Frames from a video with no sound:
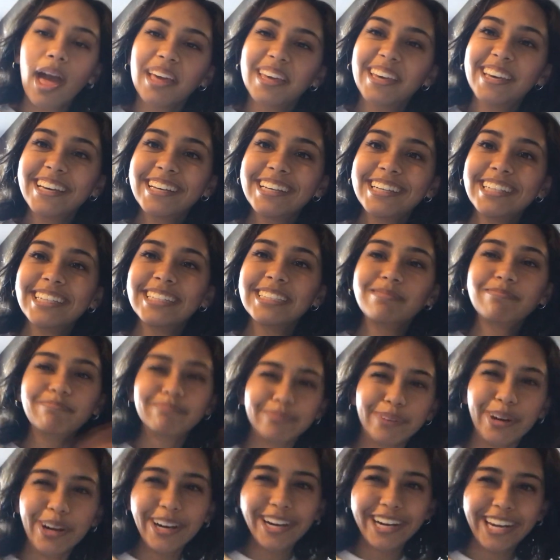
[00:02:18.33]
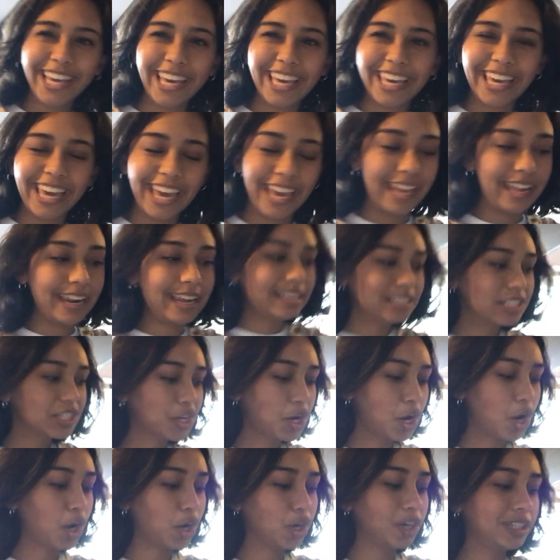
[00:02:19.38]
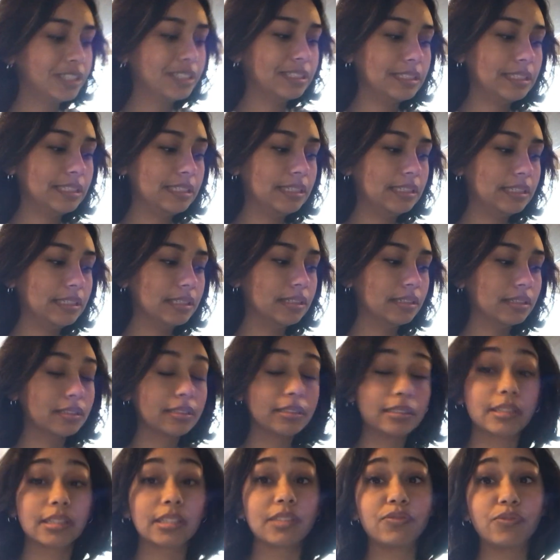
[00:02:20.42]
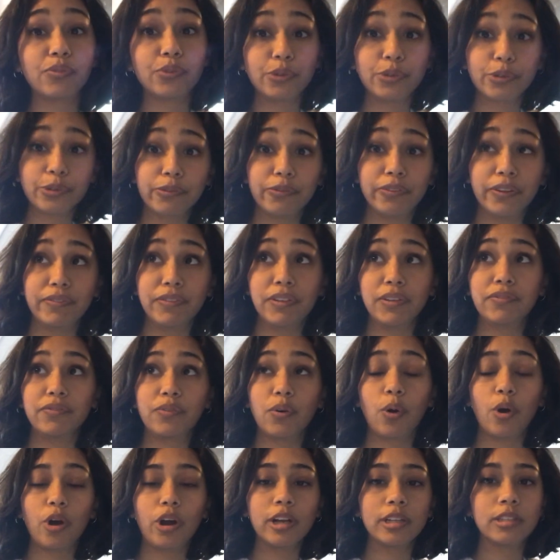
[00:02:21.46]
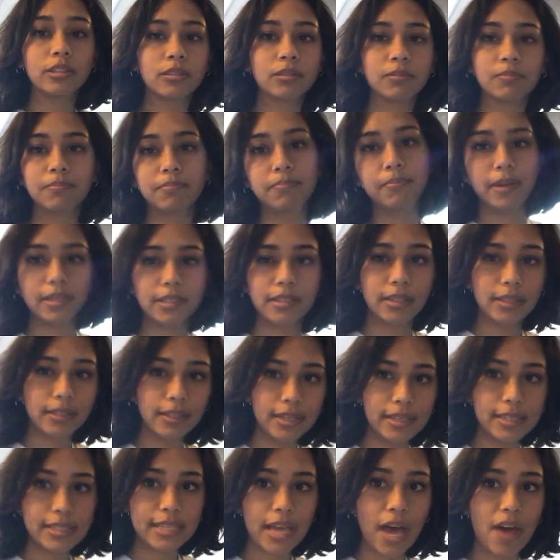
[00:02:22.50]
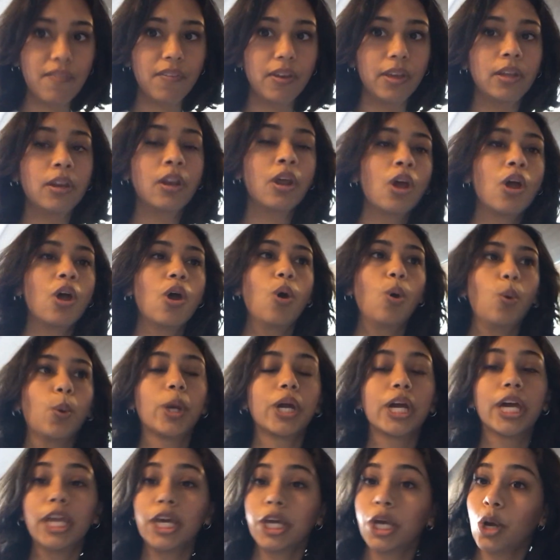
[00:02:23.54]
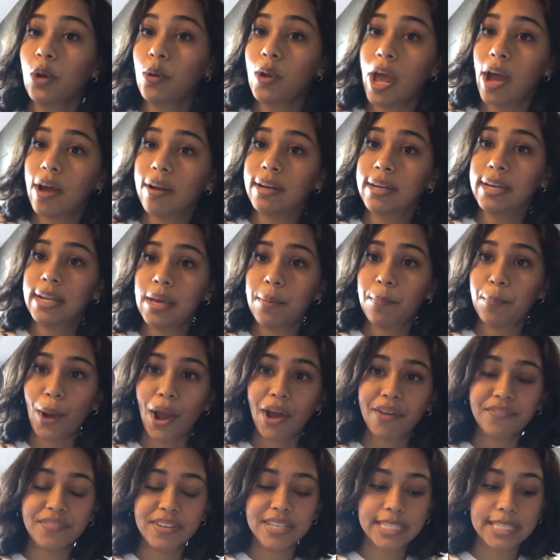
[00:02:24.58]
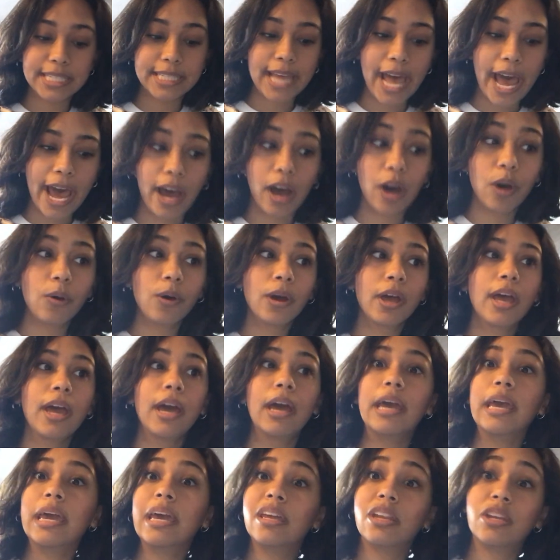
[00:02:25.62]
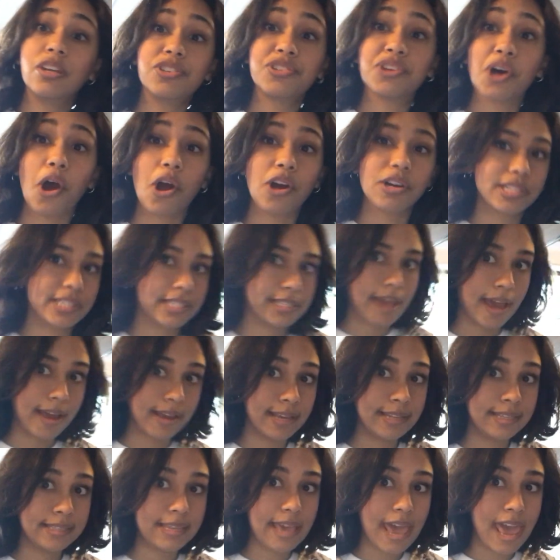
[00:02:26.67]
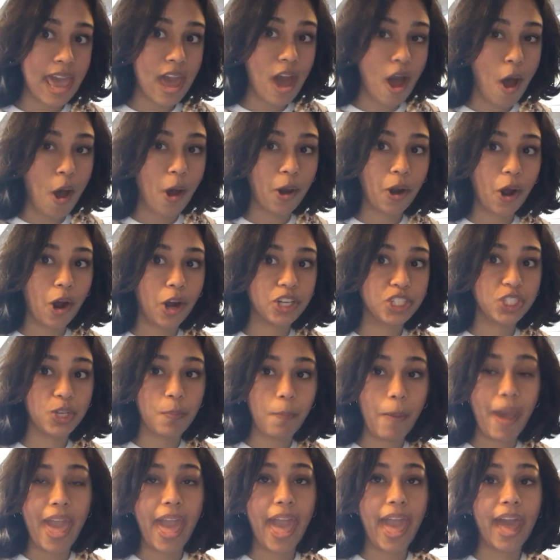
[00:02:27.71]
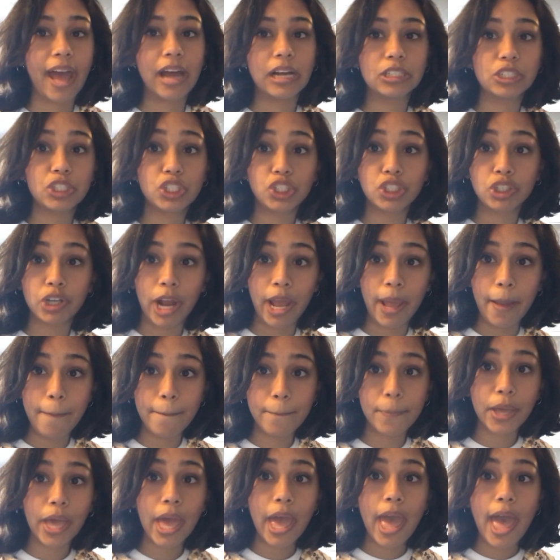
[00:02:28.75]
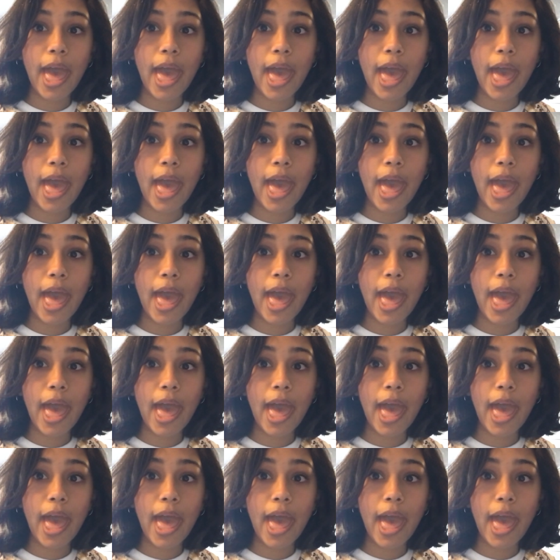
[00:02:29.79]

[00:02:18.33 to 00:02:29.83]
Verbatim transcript: Good morning. It is currently six four 6:54. It's basically 7. We're going to go down and eat breakfast now. It is our second day on our Japan trip,